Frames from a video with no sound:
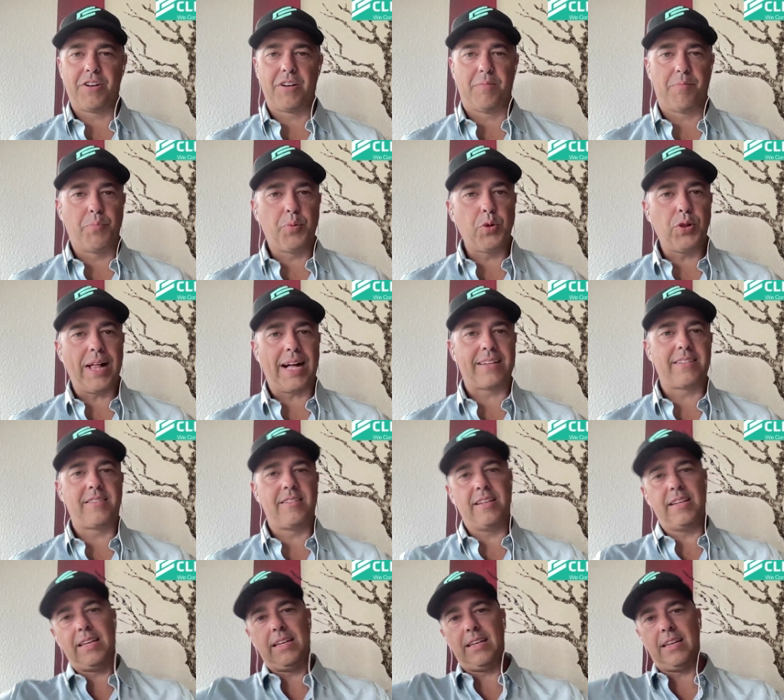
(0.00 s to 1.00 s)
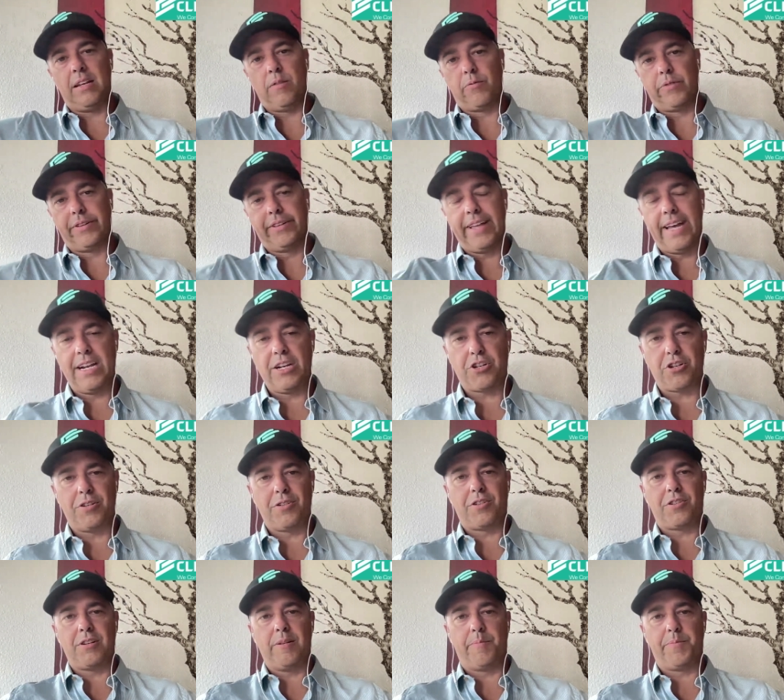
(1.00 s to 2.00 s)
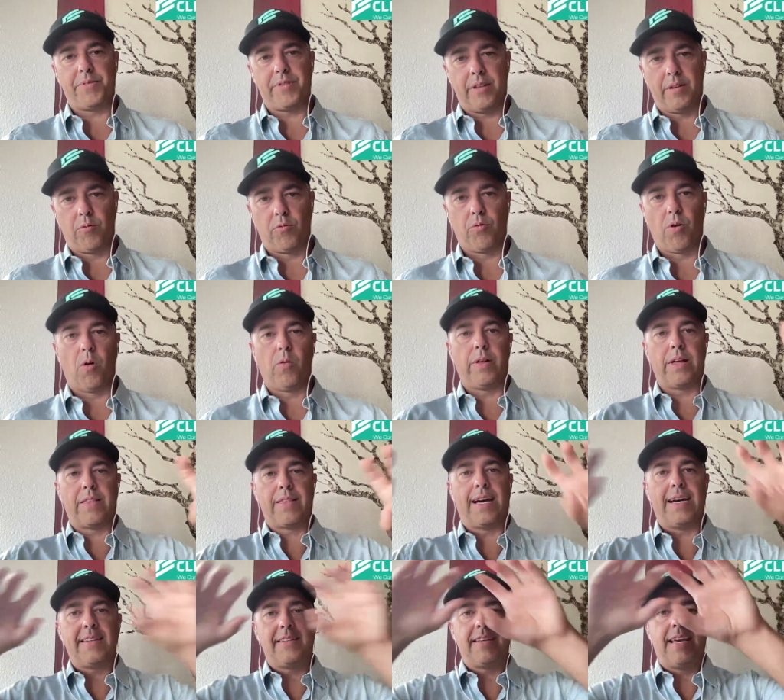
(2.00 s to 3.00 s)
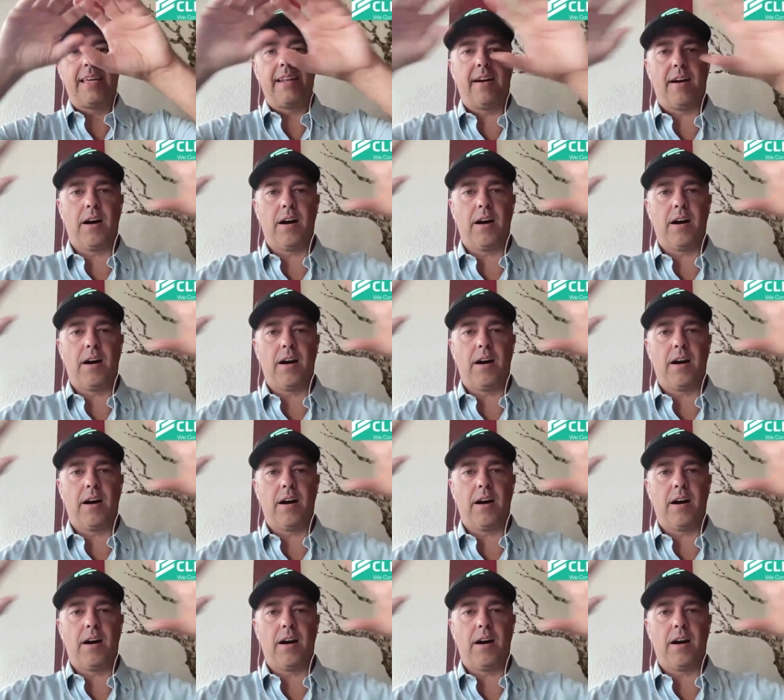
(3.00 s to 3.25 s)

complexity in relationships and rolling that data